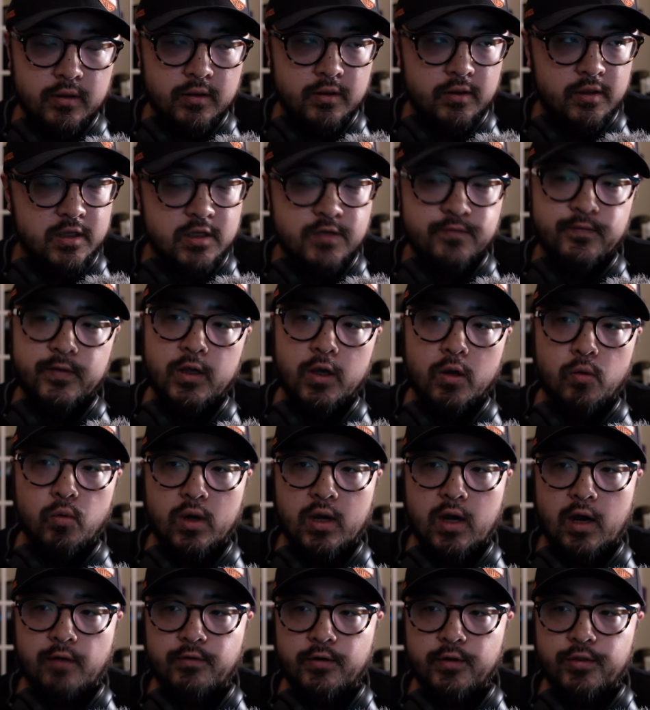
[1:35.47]
This video will
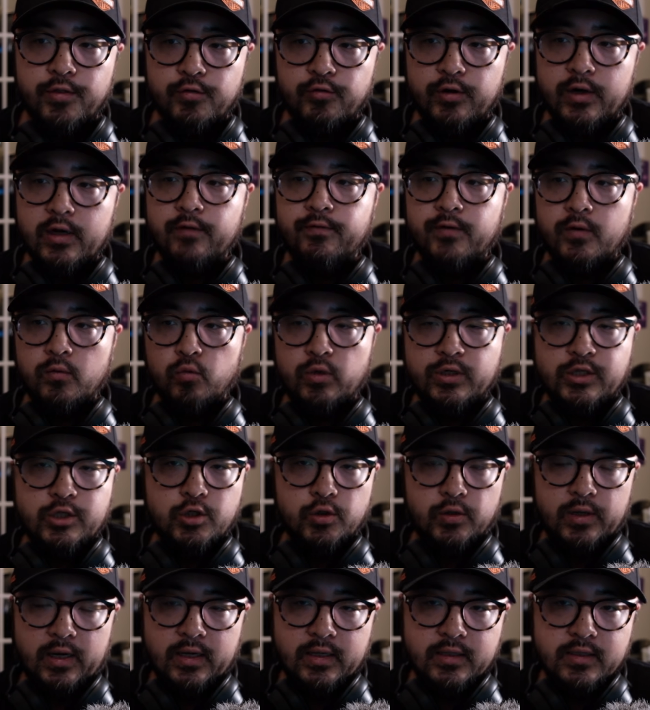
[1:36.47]
cover 3 different
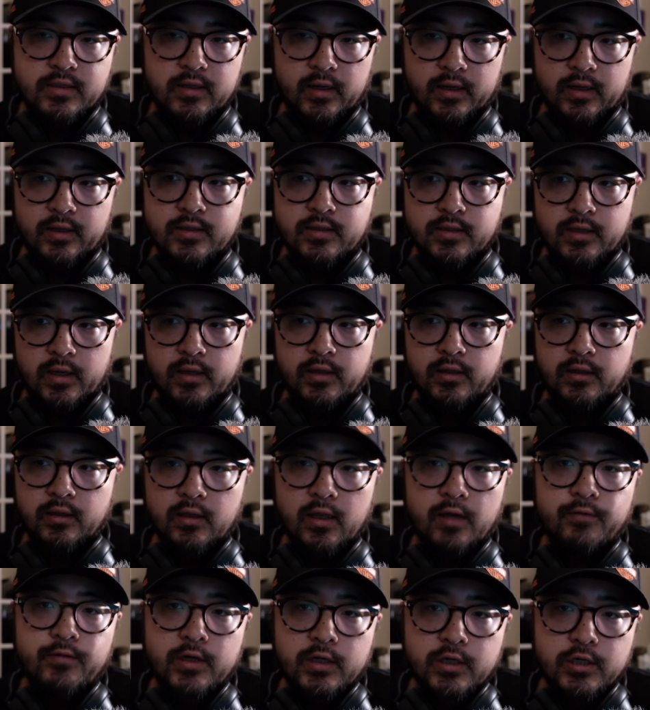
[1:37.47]
windshield heights, like I said,
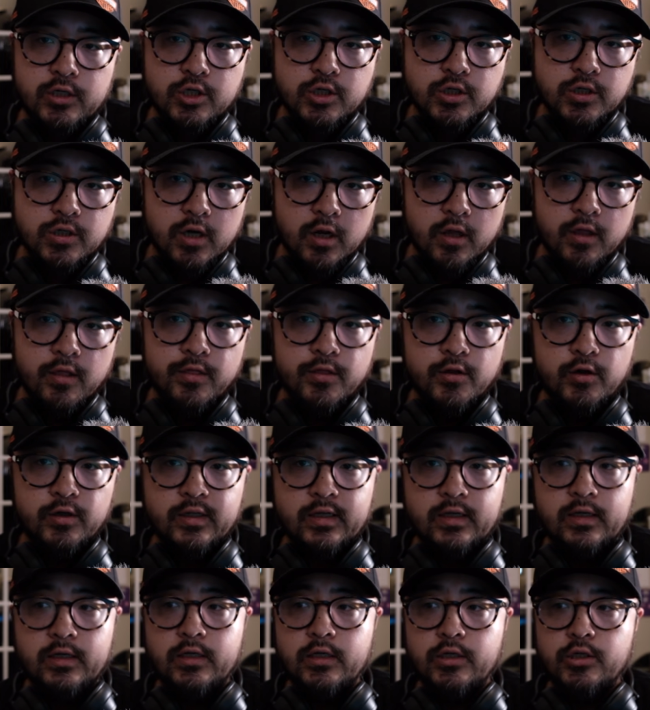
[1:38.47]
11-inch,
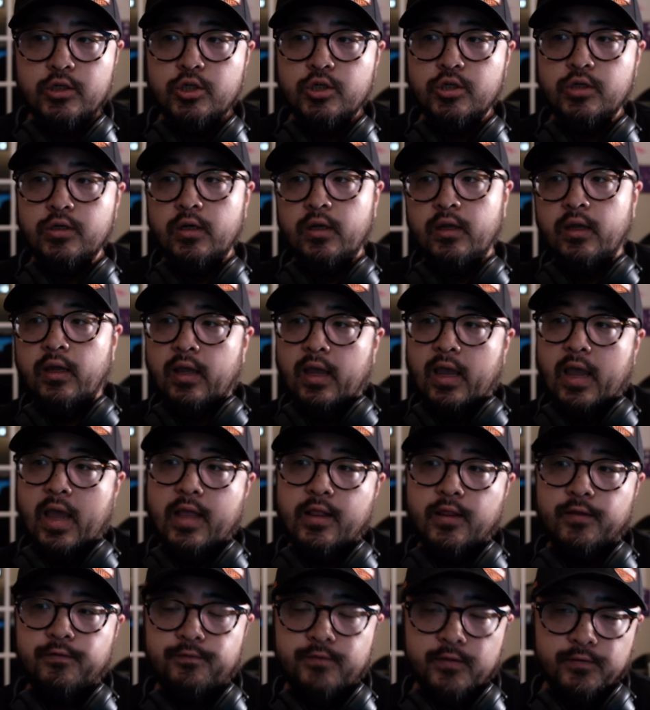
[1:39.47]
13-inch,
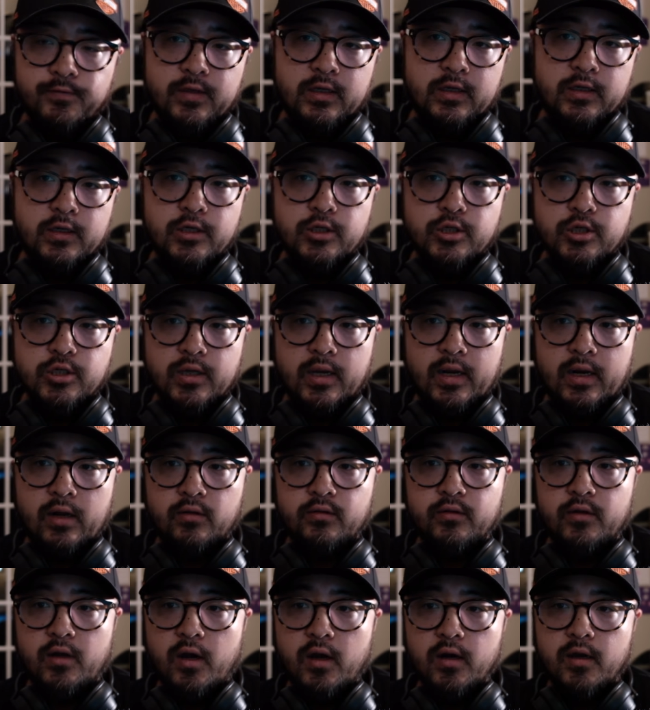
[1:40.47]
and the 15-inch, and I'll
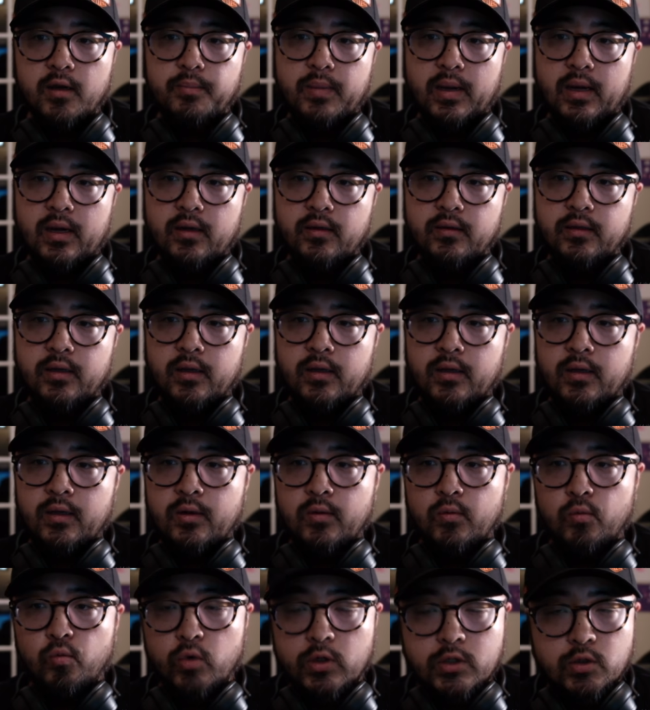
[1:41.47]
talk about
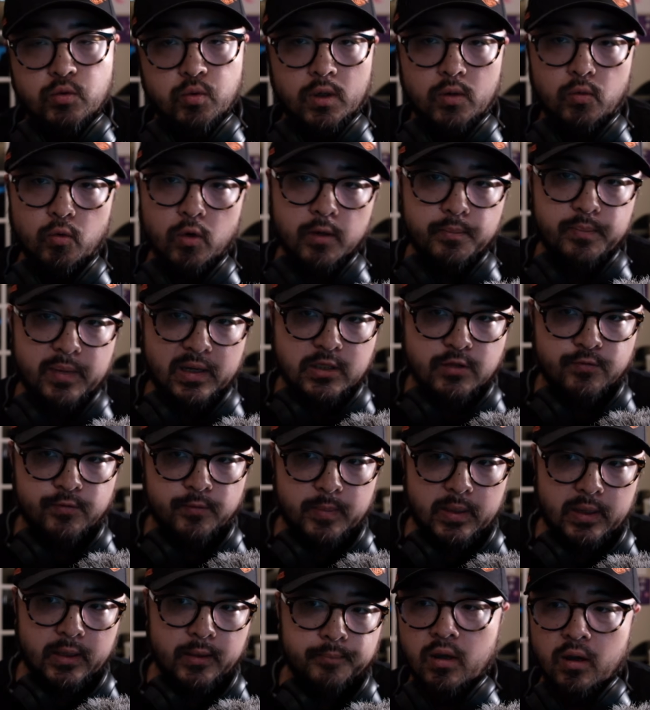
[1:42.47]
which one worked best for
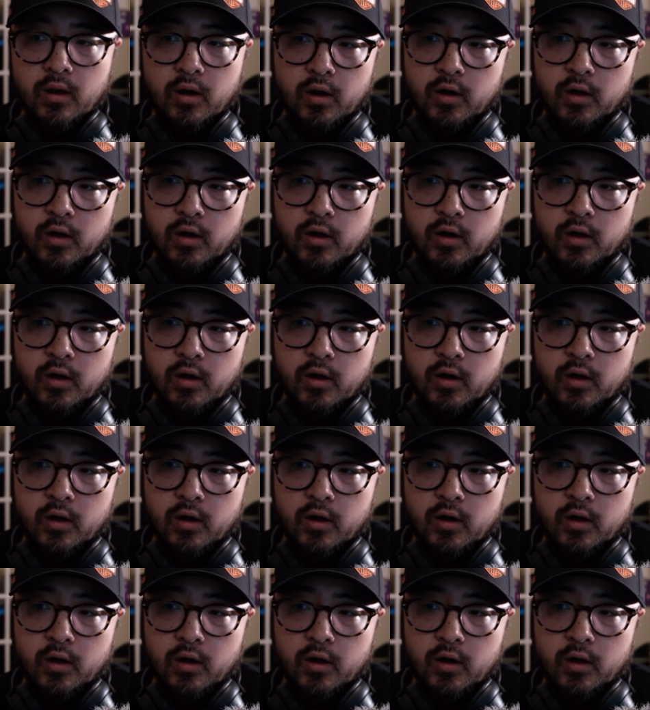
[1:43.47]
me.